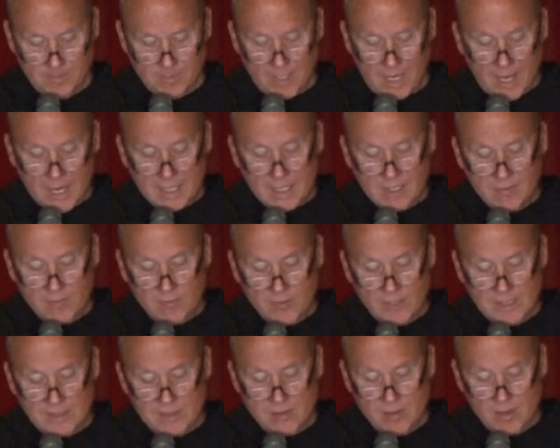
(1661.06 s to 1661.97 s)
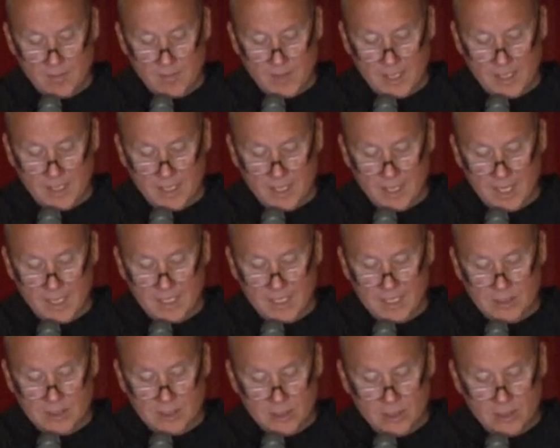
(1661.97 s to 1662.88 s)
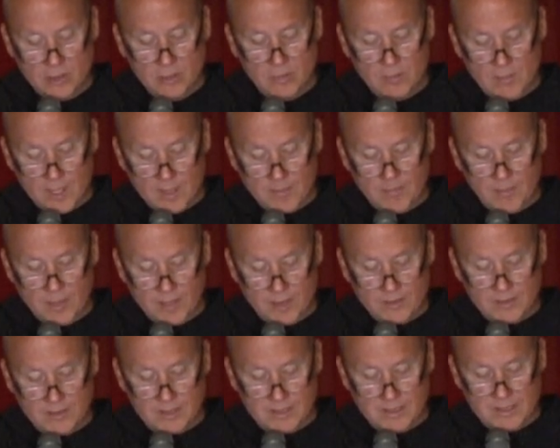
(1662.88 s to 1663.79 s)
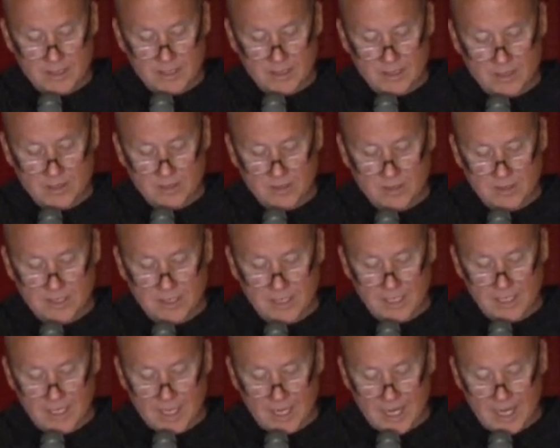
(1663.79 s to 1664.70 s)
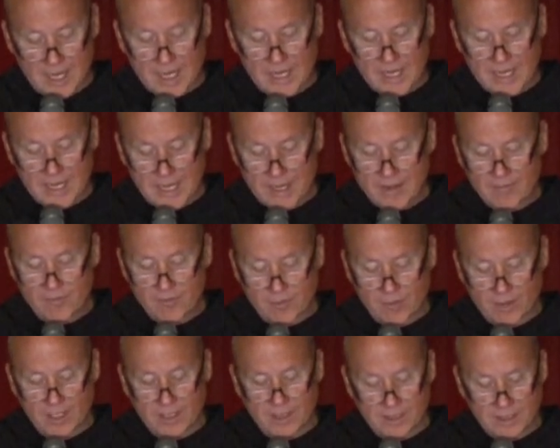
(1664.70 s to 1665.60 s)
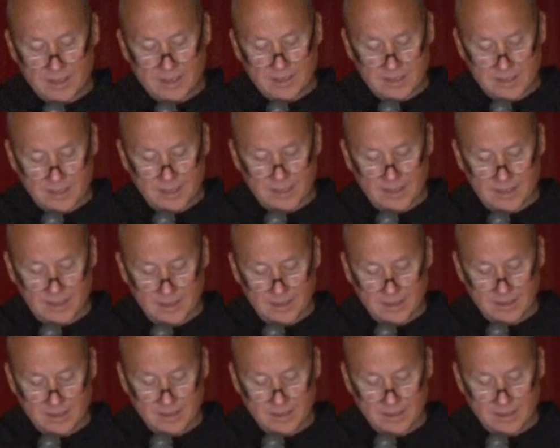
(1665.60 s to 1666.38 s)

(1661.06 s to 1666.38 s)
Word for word: I confess to Almighty God and to you, my brothers and sisters, that I have greatly sinned